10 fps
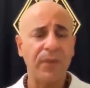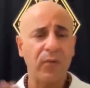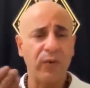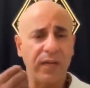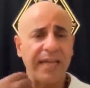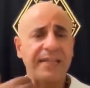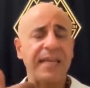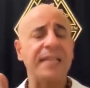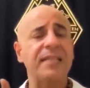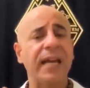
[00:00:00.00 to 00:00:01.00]
we get
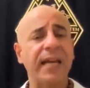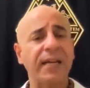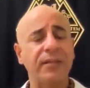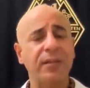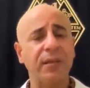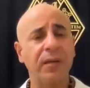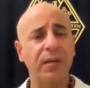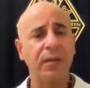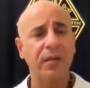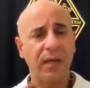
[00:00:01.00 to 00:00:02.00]
attacked,
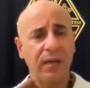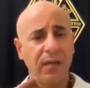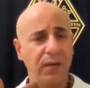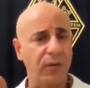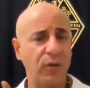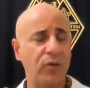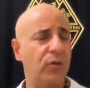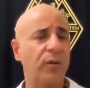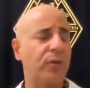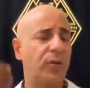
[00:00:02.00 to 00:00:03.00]
yeah, not
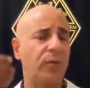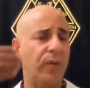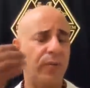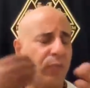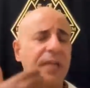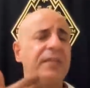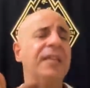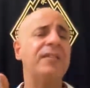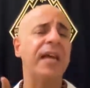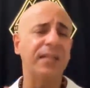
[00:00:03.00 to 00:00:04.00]
we get
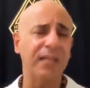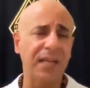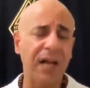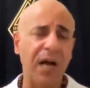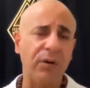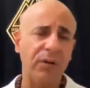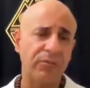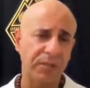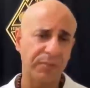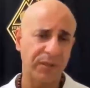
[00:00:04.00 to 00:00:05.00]
attacked in our
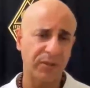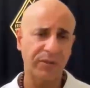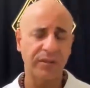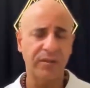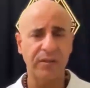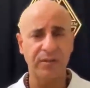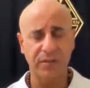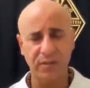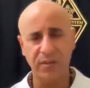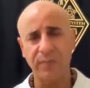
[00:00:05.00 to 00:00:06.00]
respiratory
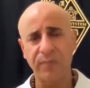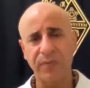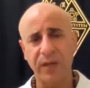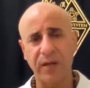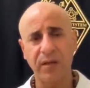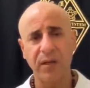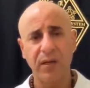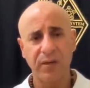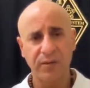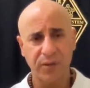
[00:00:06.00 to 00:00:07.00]
system, yeah.
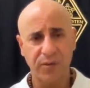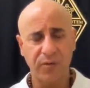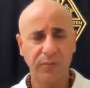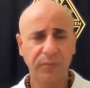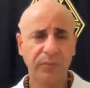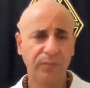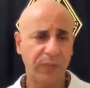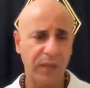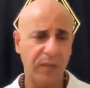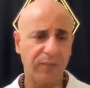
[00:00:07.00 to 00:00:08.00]
So
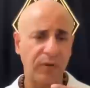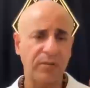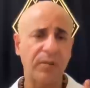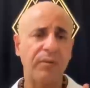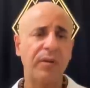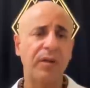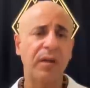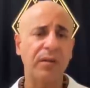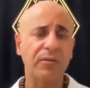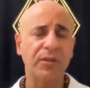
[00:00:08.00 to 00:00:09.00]
for example, the
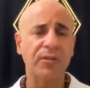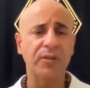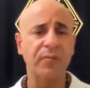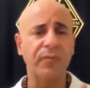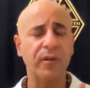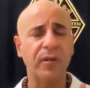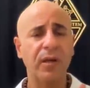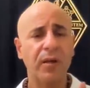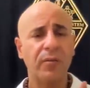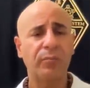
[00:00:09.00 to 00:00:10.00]
lung system, the
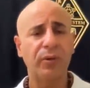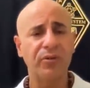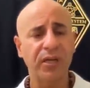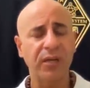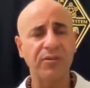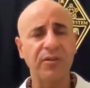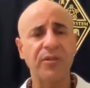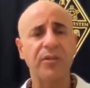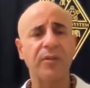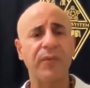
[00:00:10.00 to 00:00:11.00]
bronchial
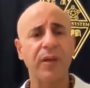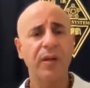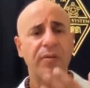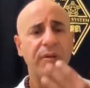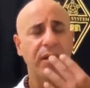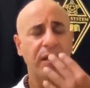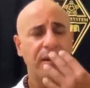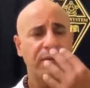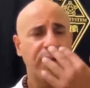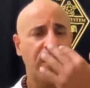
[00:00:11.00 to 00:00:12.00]
system, the
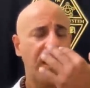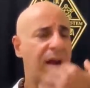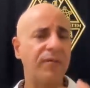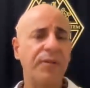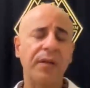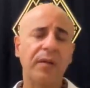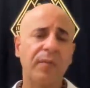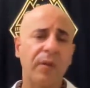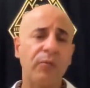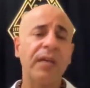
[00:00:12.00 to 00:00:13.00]
everything,
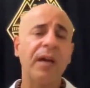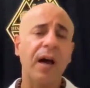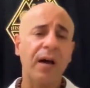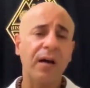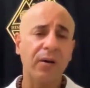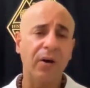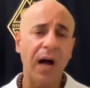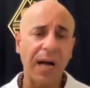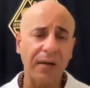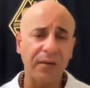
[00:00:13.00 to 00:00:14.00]
we are
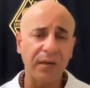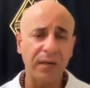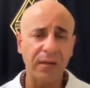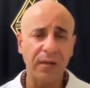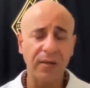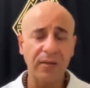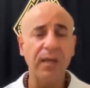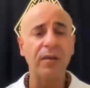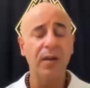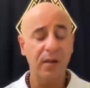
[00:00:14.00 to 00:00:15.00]
under
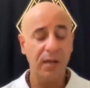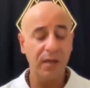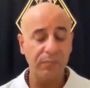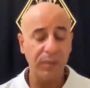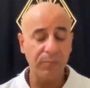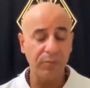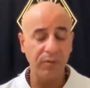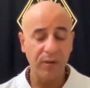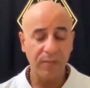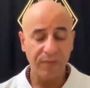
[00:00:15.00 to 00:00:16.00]
attack, and people
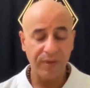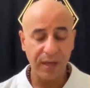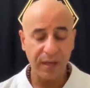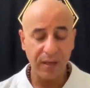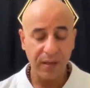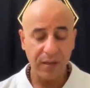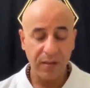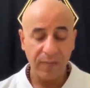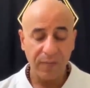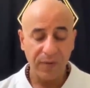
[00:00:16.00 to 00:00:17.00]
they
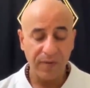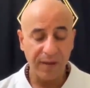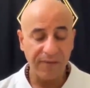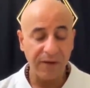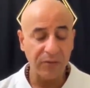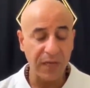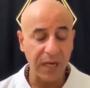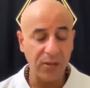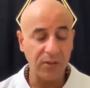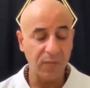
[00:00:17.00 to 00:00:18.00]
found
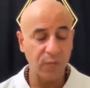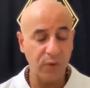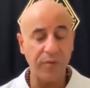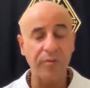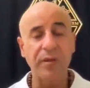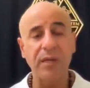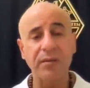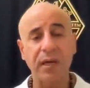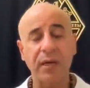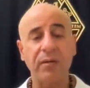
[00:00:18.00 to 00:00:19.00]
out with that
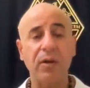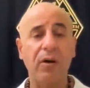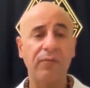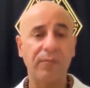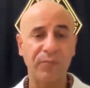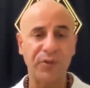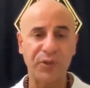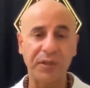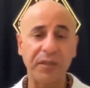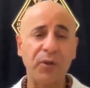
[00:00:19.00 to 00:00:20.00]
kind of
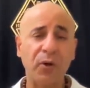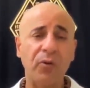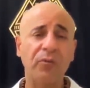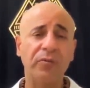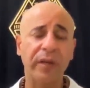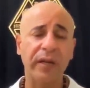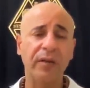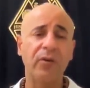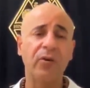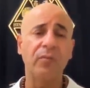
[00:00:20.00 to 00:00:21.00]
Qigong,
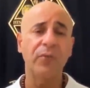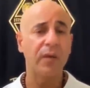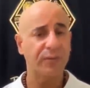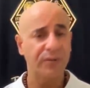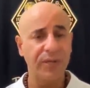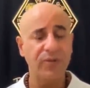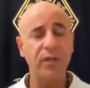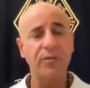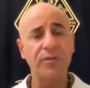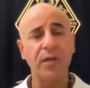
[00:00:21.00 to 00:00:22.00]
Neigong
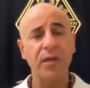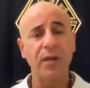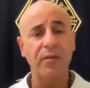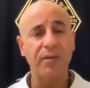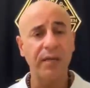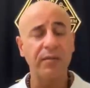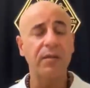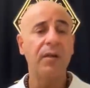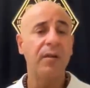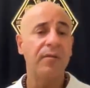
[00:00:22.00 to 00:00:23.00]
teachings that
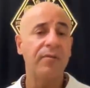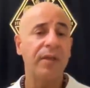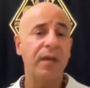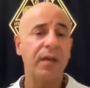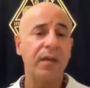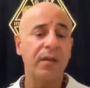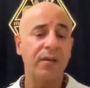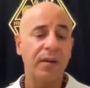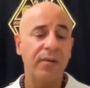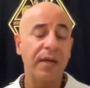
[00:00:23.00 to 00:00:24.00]
there
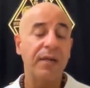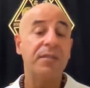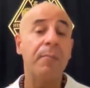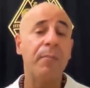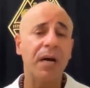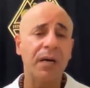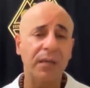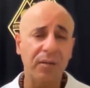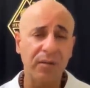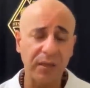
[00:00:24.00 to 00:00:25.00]
is a
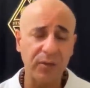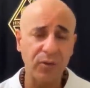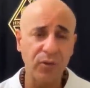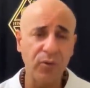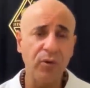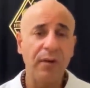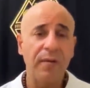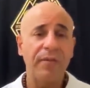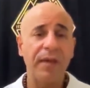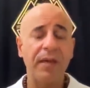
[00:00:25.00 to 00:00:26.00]
market they can do.
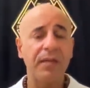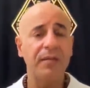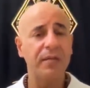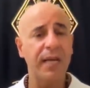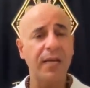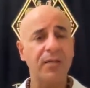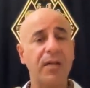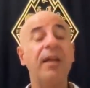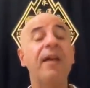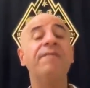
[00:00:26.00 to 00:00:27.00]
There is
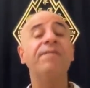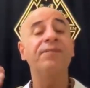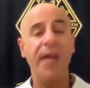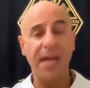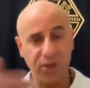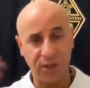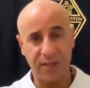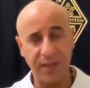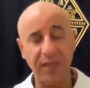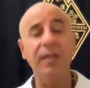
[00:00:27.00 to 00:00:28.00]
actually a fashion
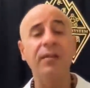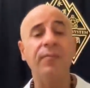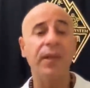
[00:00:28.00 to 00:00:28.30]
in